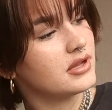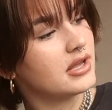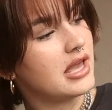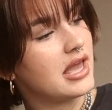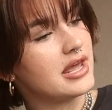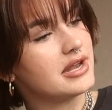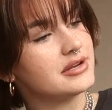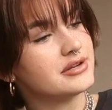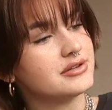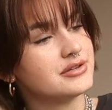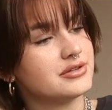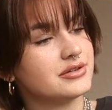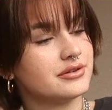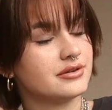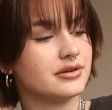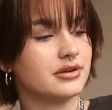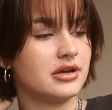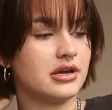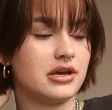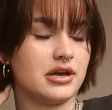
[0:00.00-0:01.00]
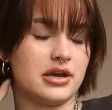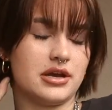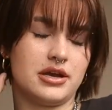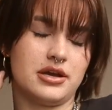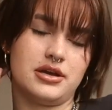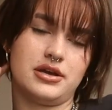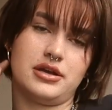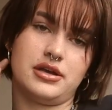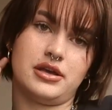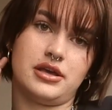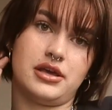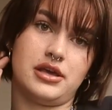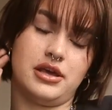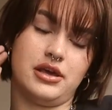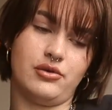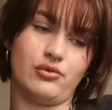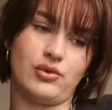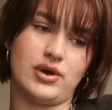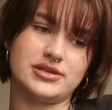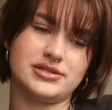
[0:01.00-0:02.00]
and
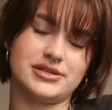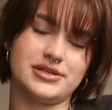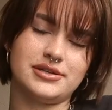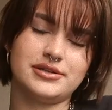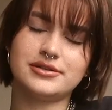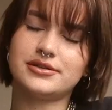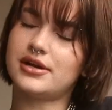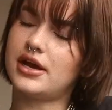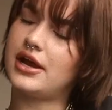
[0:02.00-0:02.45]
he wasn't.